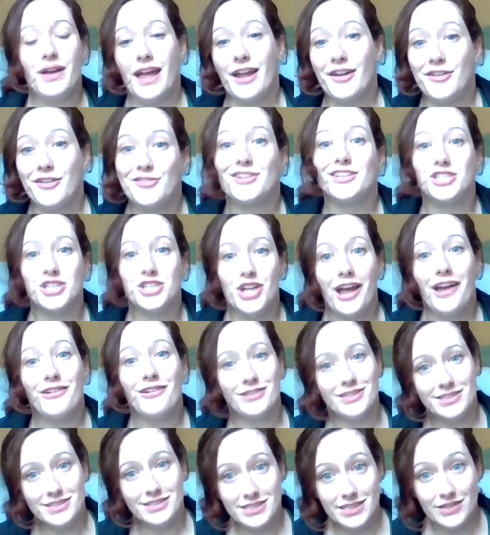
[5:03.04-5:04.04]
Every
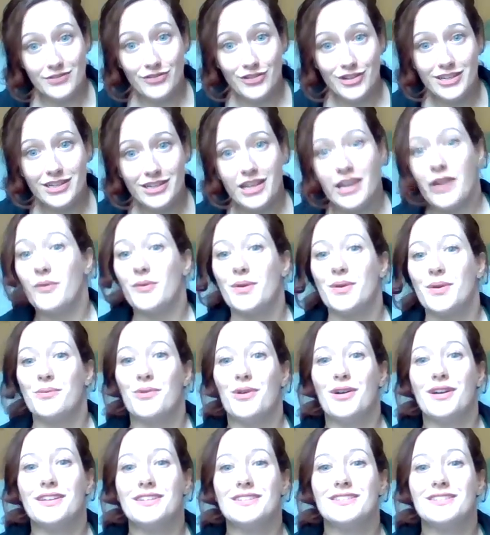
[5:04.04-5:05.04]
child is different, and we
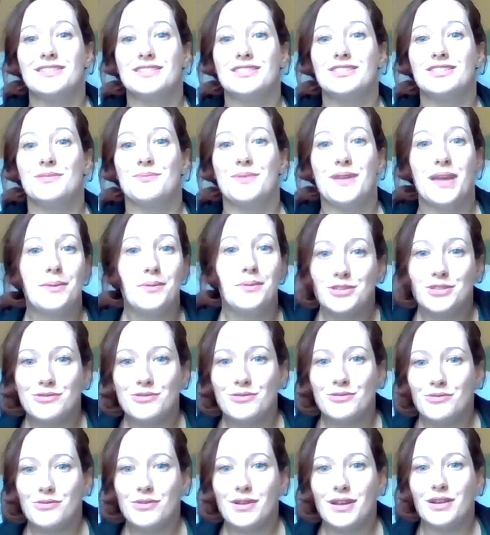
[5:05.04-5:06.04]
want to be able
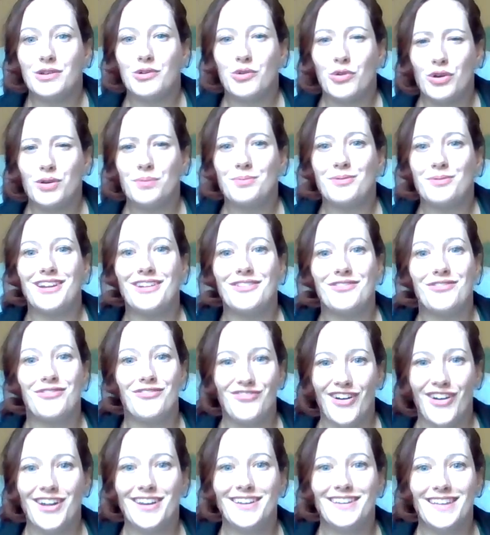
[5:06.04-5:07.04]
to incorporate
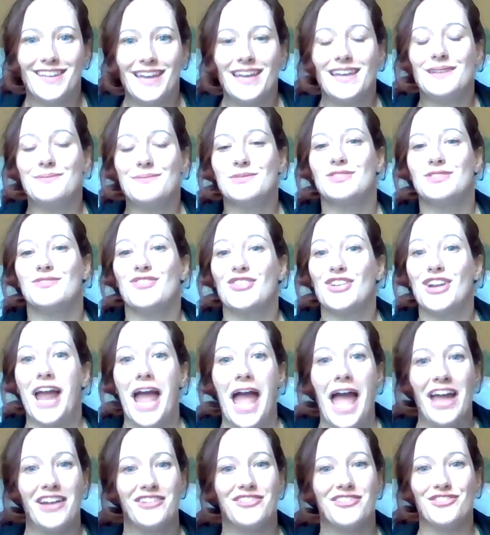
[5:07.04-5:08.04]
fun games for
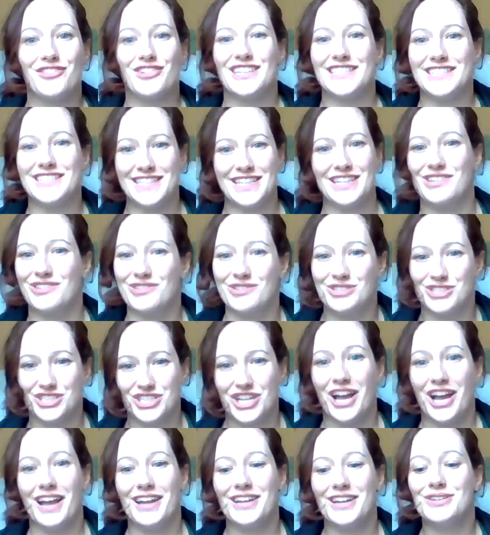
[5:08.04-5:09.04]
every single
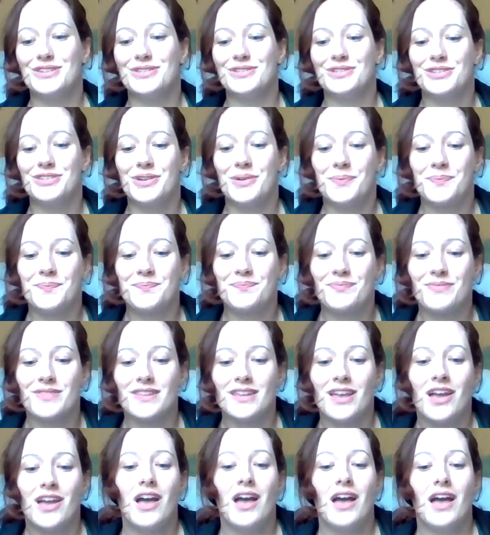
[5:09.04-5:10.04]
child.
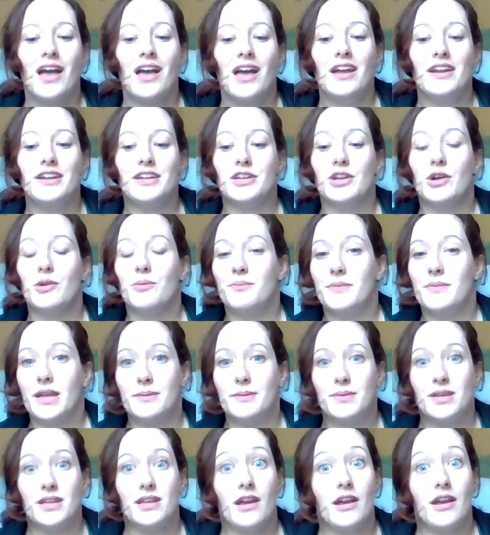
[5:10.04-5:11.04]

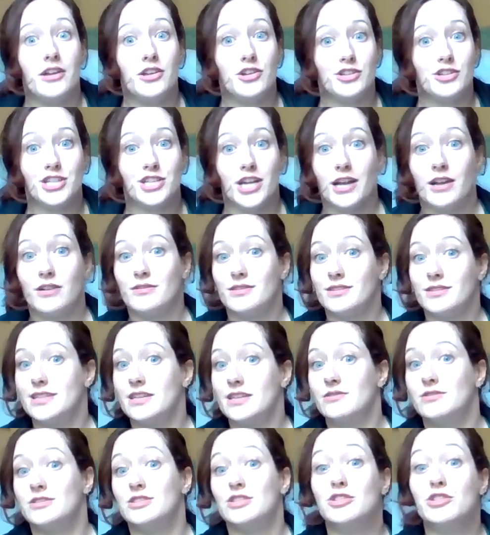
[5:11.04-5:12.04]
Maybe your child
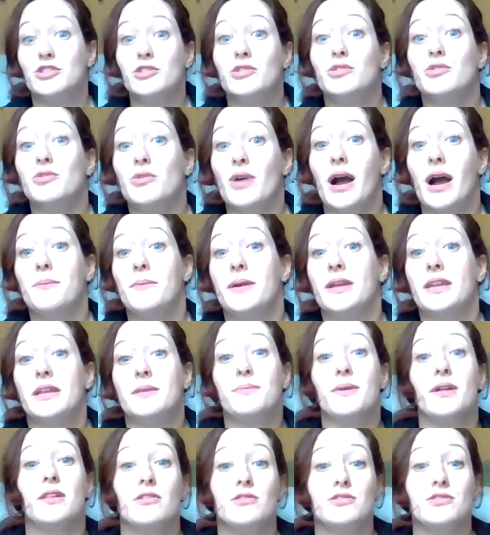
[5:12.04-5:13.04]
tells you how many
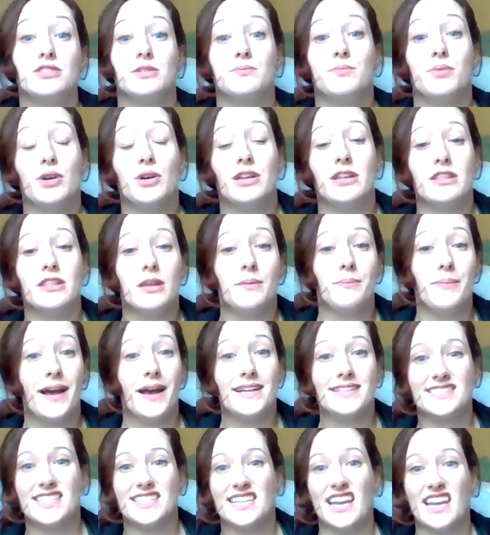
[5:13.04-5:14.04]
pillows to put in the
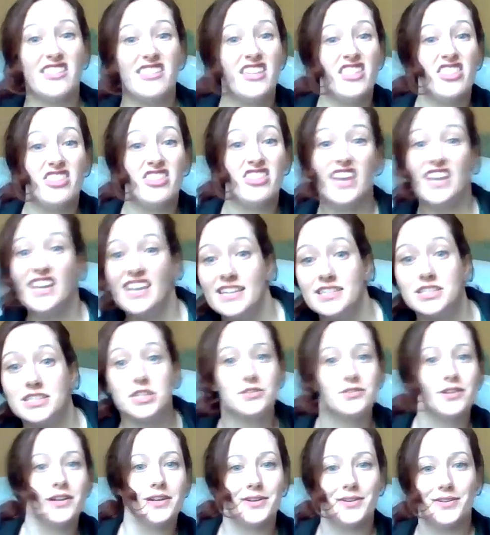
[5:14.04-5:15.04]
basket, and then they get to
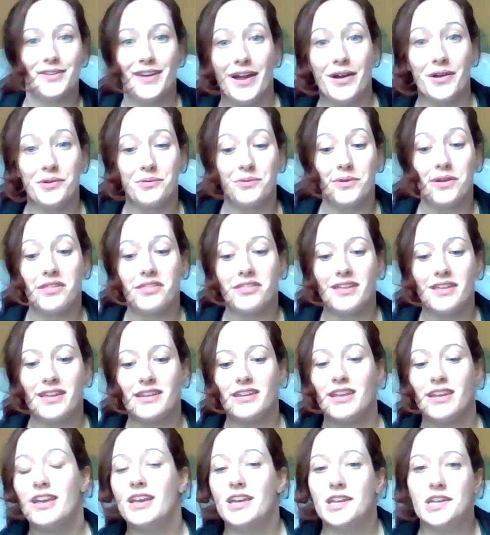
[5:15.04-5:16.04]
run around with
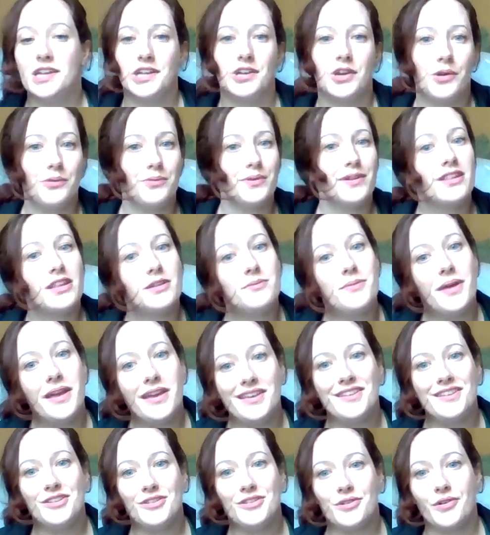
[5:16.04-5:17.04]
it. Really
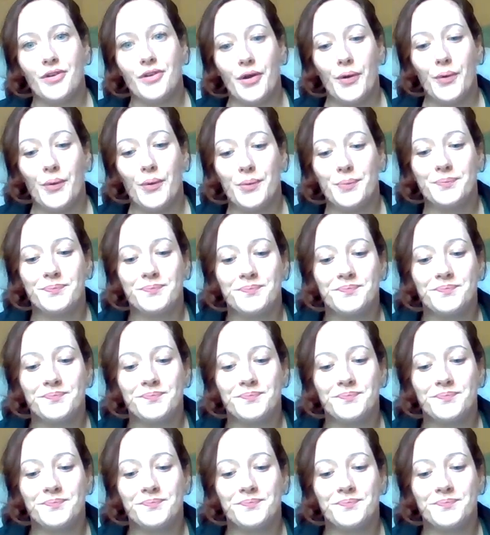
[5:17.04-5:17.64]
make it your own.